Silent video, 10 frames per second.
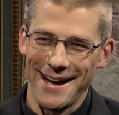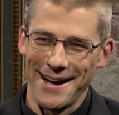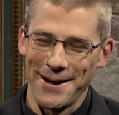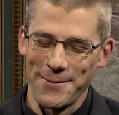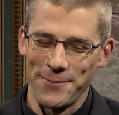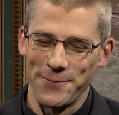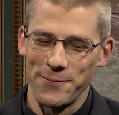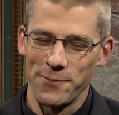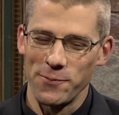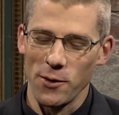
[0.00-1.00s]
Uh,
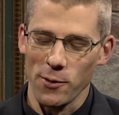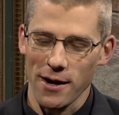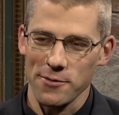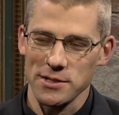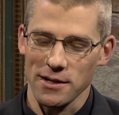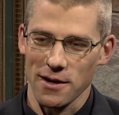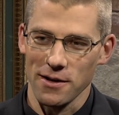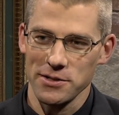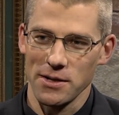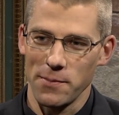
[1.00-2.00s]
but when I was in
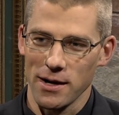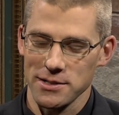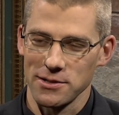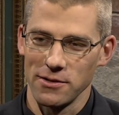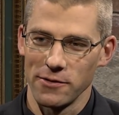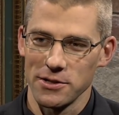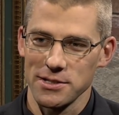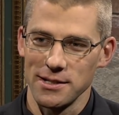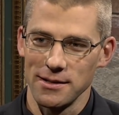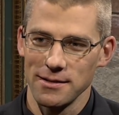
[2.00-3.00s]
college at Boston
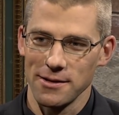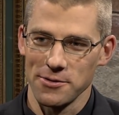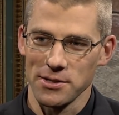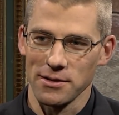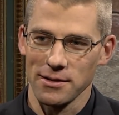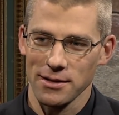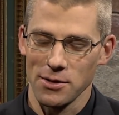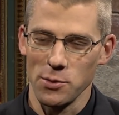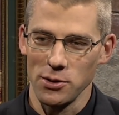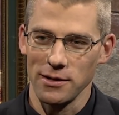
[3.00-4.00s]
University, there was a
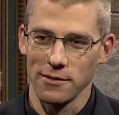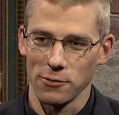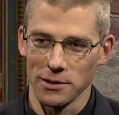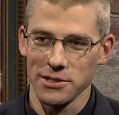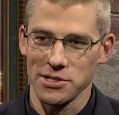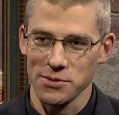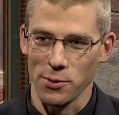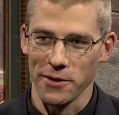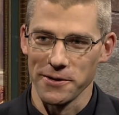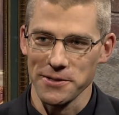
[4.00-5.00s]
community of religious
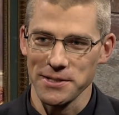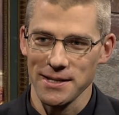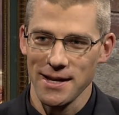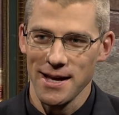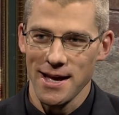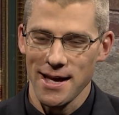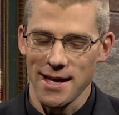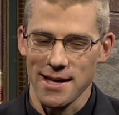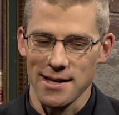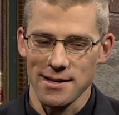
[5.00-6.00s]
brothers,
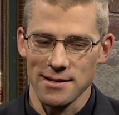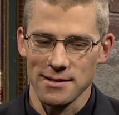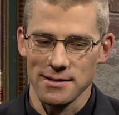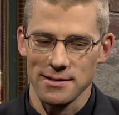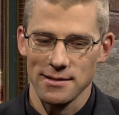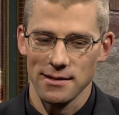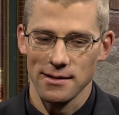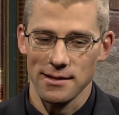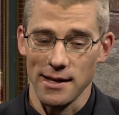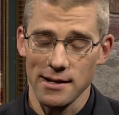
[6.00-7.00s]
and
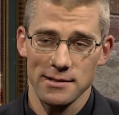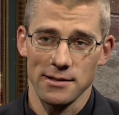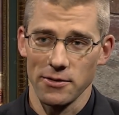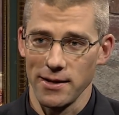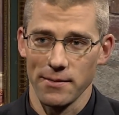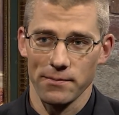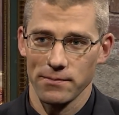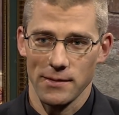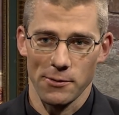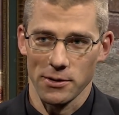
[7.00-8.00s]
getting to know them,
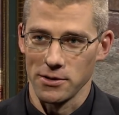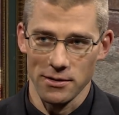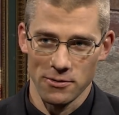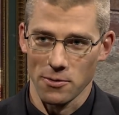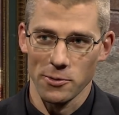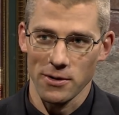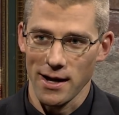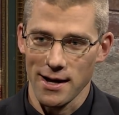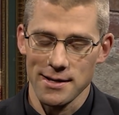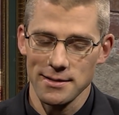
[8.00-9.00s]
they were good, normal
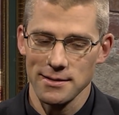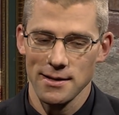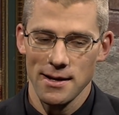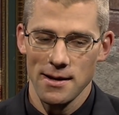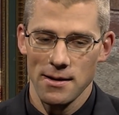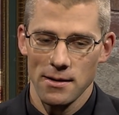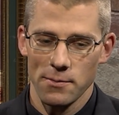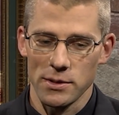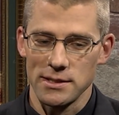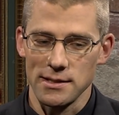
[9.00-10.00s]
guys,
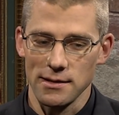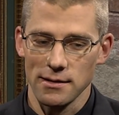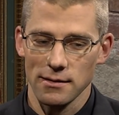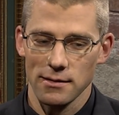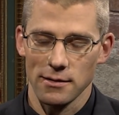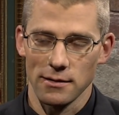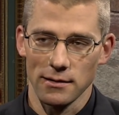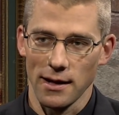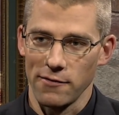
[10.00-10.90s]
but seeing their